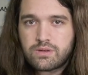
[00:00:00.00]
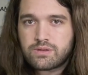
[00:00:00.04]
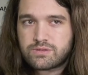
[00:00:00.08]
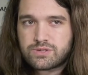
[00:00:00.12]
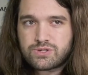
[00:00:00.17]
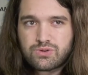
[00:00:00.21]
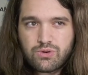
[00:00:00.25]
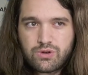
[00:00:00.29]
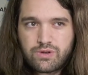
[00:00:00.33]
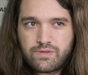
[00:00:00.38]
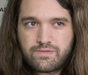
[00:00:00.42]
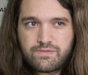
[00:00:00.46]

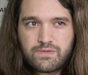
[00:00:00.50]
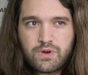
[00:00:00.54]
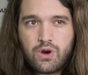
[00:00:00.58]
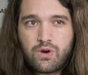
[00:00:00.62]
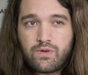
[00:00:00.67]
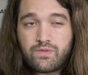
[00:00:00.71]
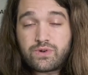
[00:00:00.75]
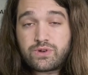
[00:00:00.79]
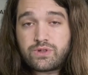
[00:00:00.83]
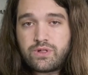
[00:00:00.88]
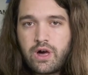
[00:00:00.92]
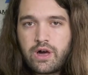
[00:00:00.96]
sort of
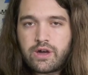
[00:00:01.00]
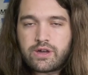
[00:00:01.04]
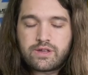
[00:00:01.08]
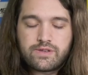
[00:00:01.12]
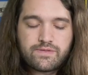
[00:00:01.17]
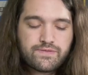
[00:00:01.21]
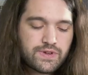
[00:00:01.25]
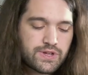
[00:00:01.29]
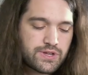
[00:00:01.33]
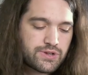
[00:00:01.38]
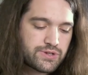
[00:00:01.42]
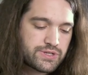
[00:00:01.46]

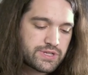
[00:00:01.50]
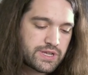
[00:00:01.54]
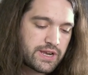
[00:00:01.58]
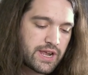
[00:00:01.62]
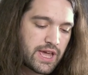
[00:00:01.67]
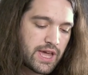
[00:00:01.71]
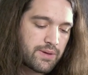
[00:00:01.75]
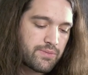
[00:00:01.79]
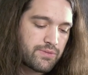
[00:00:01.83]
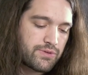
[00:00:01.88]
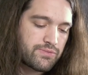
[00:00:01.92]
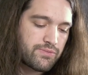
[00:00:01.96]
overclocking features
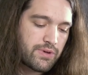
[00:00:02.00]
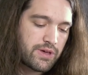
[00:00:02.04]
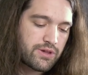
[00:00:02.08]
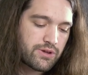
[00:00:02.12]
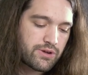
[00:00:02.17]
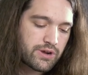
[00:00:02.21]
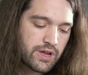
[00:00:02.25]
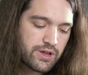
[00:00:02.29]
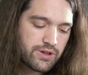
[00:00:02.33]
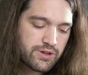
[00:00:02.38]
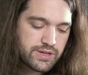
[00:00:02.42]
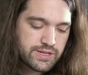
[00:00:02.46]
enabled, whether
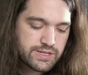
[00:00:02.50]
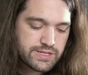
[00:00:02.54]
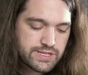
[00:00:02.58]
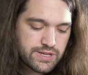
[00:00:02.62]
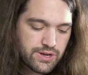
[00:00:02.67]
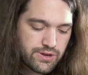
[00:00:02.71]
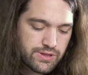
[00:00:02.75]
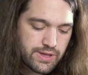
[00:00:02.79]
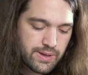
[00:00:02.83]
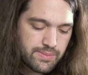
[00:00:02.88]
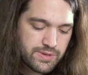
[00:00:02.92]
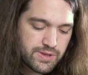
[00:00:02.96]
or not you
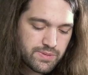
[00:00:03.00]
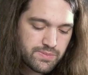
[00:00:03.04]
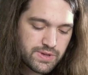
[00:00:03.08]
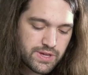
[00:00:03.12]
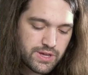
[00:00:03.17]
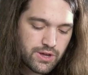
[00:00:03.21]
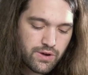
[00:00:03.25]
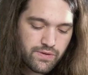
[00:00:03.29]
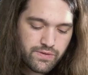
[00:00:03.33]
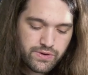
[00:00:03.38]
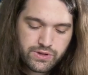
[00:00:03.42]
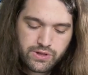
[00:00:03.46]
consider them to
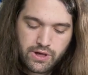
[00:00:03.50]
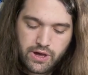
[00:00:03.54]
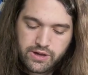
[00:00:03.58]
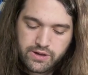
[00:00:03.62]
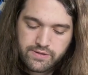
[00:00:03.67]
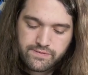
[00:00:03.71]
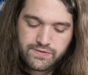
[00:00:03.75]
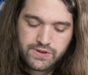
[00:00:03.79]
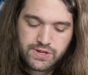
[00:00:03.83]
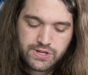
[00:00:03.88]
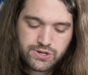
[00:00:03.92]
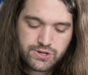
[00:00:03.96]
be
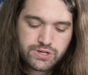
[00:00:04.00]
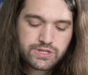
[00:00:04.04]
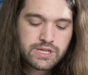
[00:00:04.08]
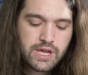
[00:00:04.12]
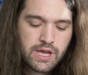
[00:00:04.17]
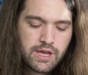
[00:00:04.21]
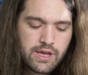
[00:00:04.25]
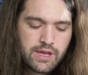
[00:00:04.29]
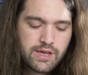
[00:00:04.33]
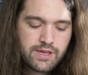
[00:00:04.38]
overclocking features?